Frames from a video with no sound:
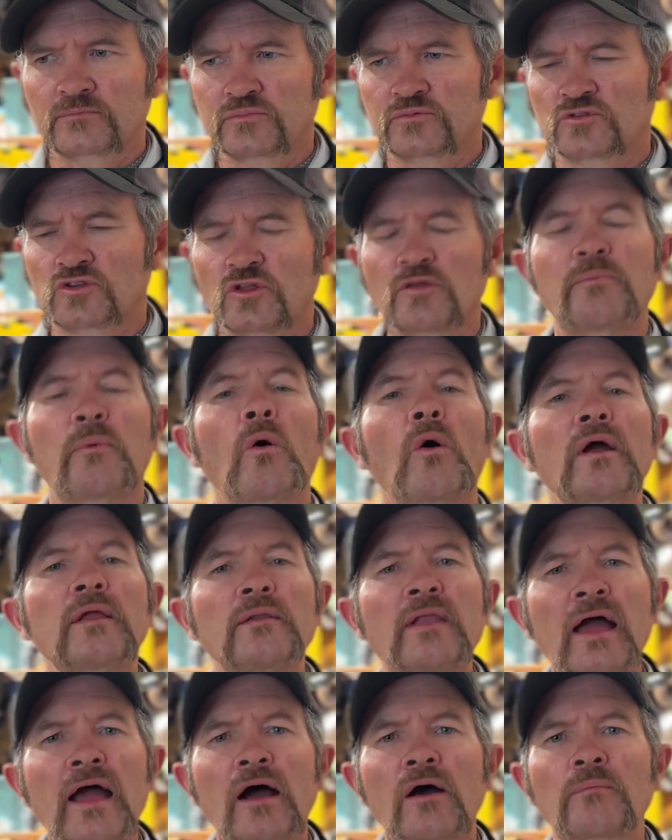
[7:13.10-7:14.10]
To the point
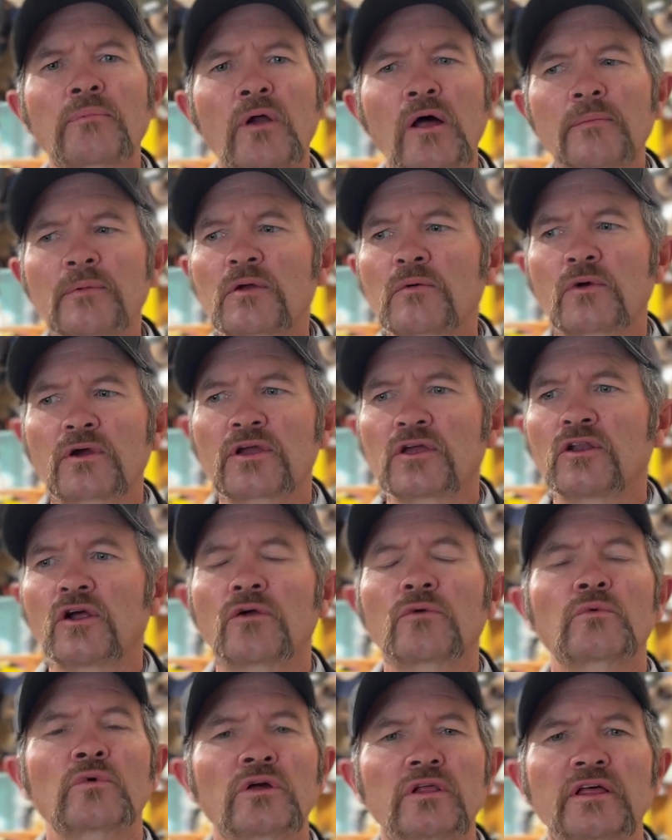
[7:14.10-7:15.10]
now probably where you
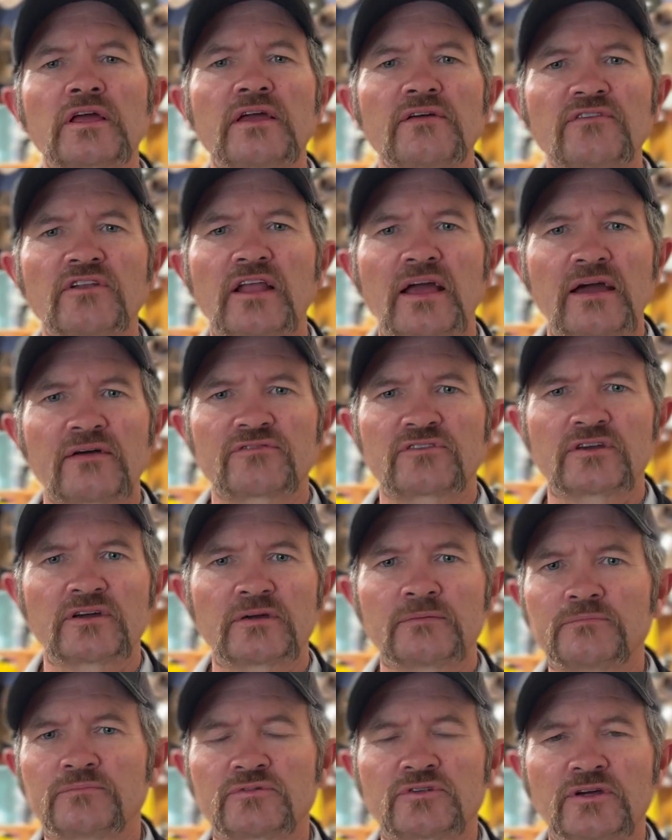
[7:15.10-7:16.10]
don't really even have
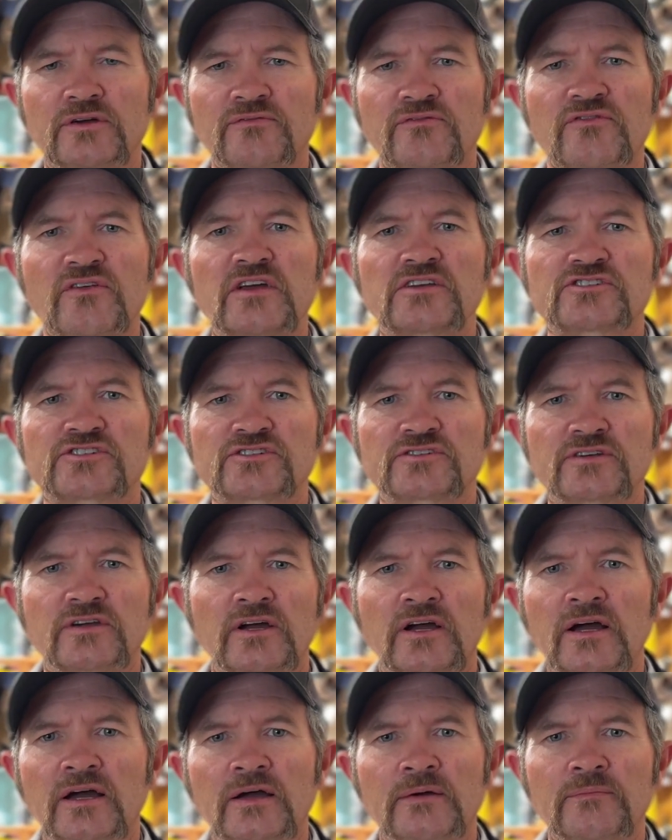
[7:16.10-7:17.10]
to fish
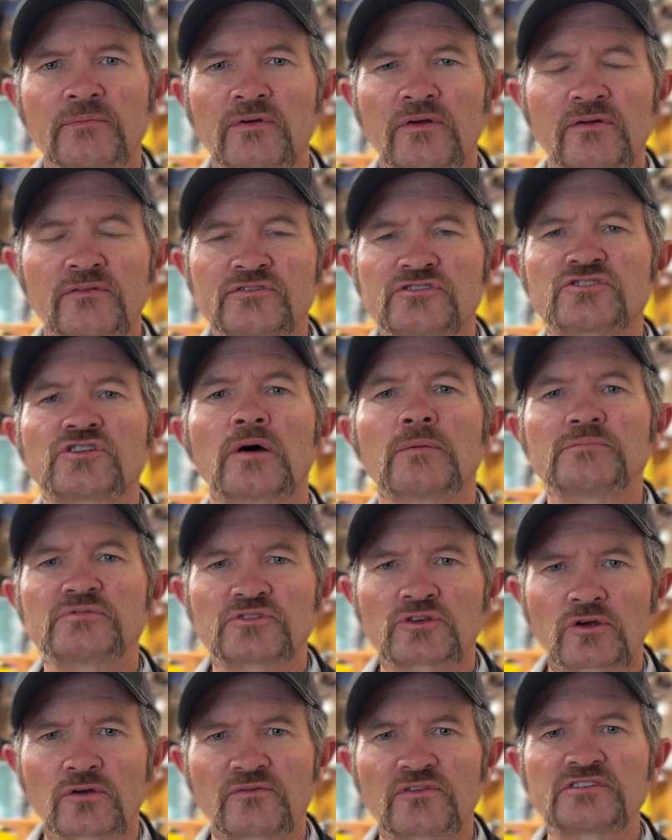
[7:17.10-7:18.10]

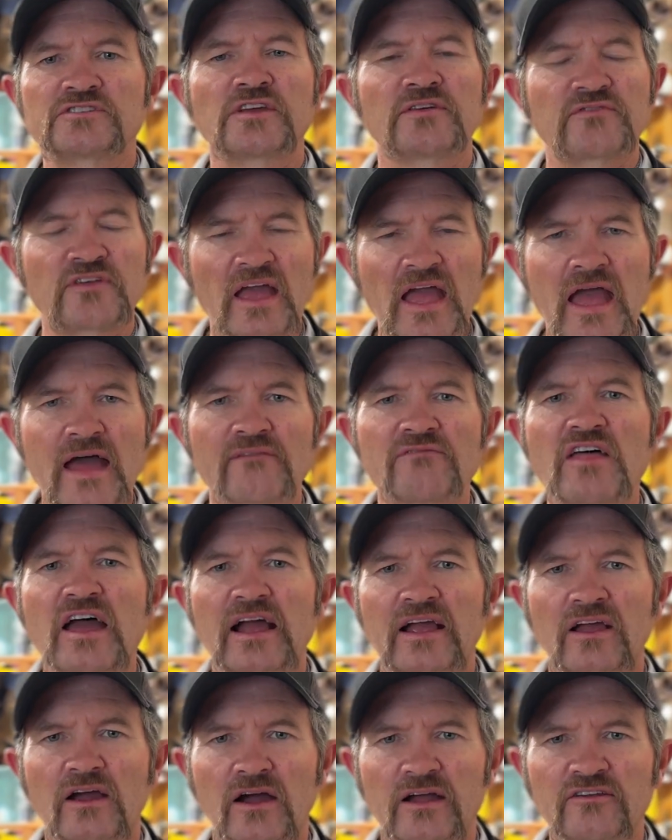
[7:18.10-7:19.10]
subsurface if you have
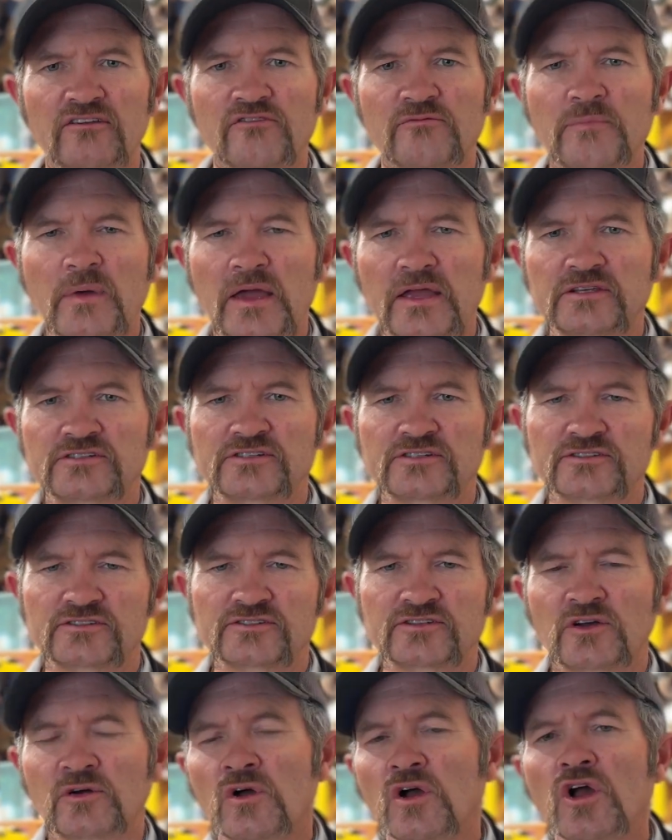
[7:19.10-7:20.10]
that kind of
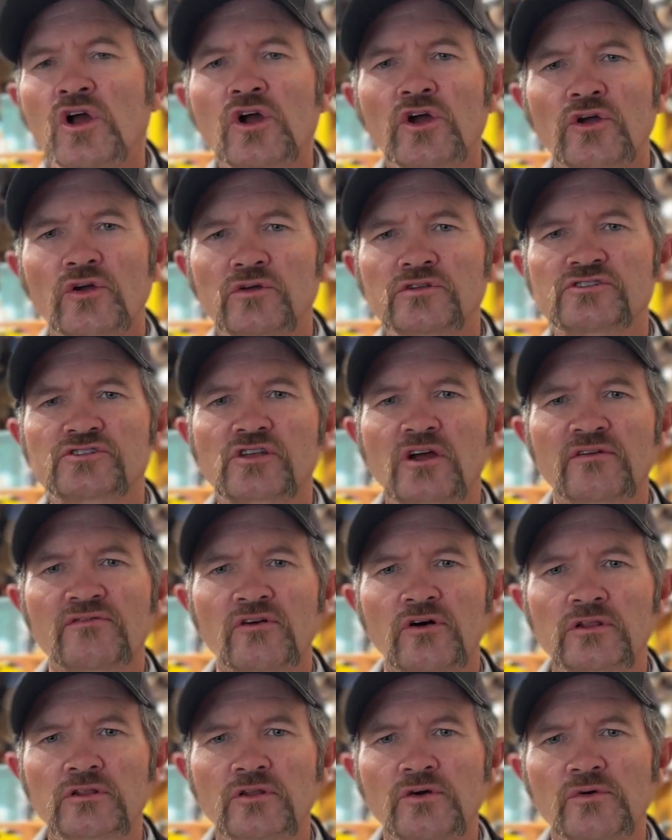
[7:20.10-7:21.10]
patience. So good stuff
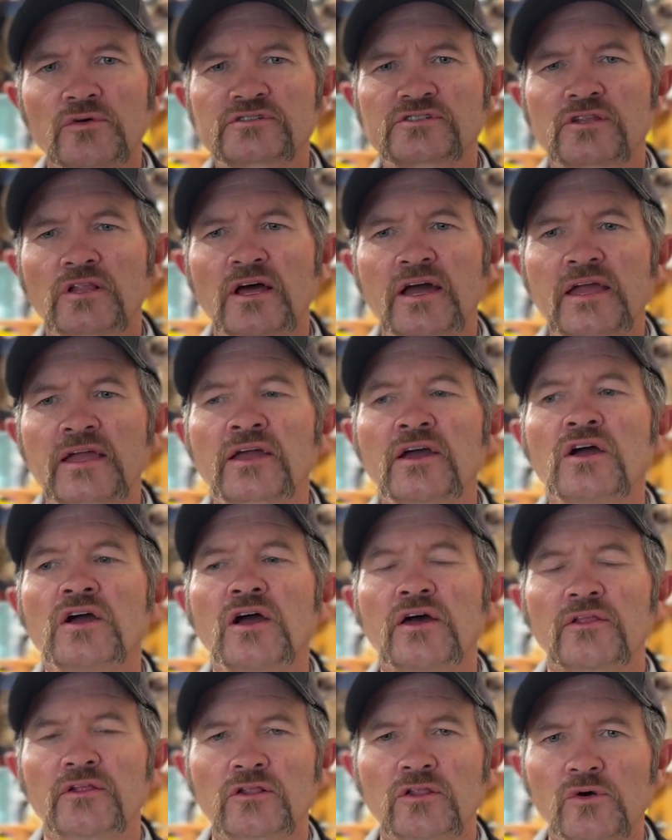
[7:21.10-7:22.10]
on Lewis Lake.
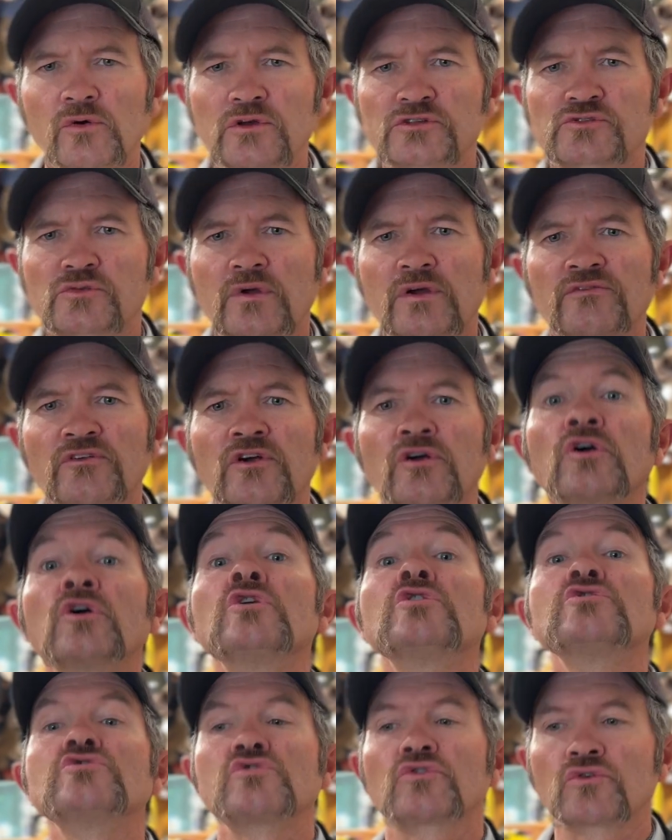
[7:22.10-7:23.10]
The Lewis River,
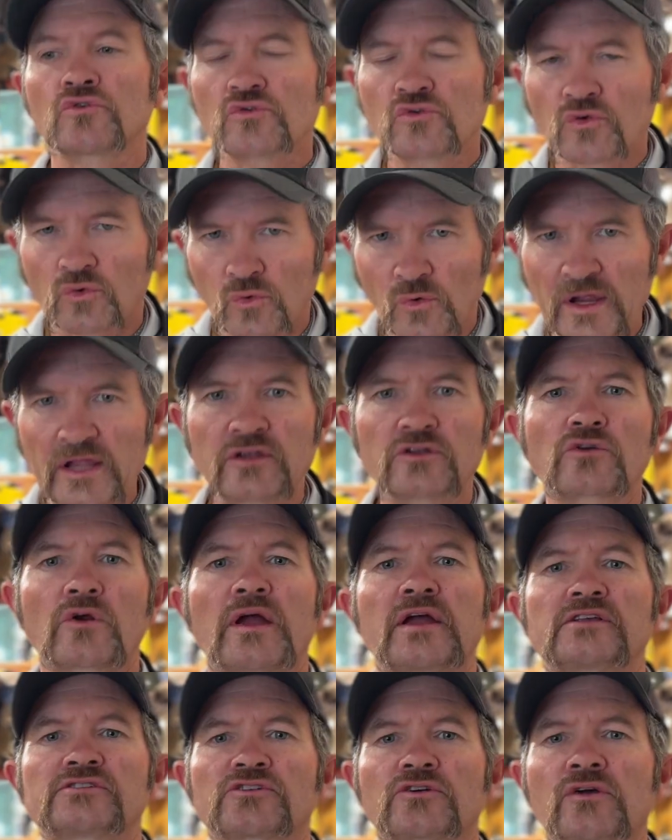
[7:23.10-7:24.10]
green
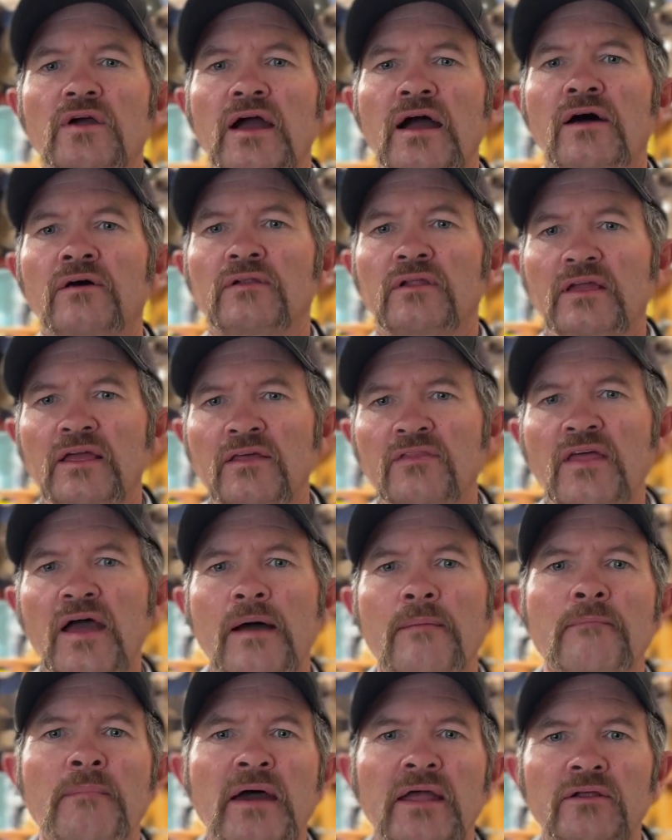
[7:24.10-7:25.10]
drakes are out in
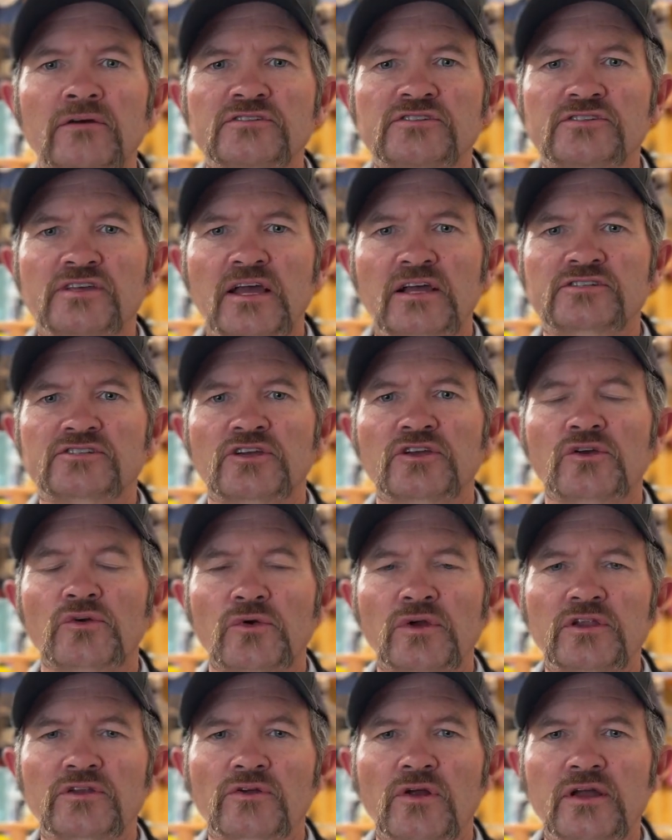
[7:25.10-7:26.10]
that meadow section.
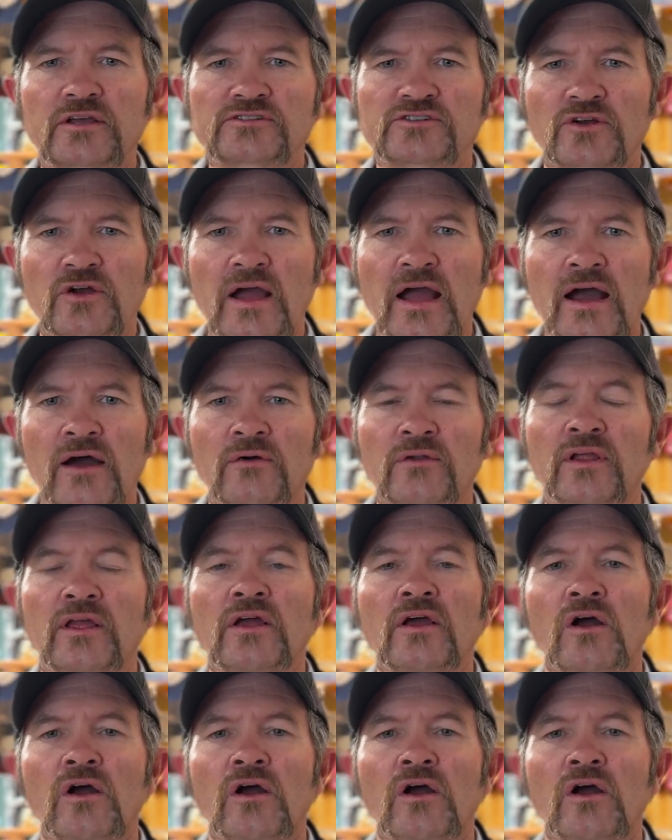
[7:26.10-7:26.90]
Green drakes are out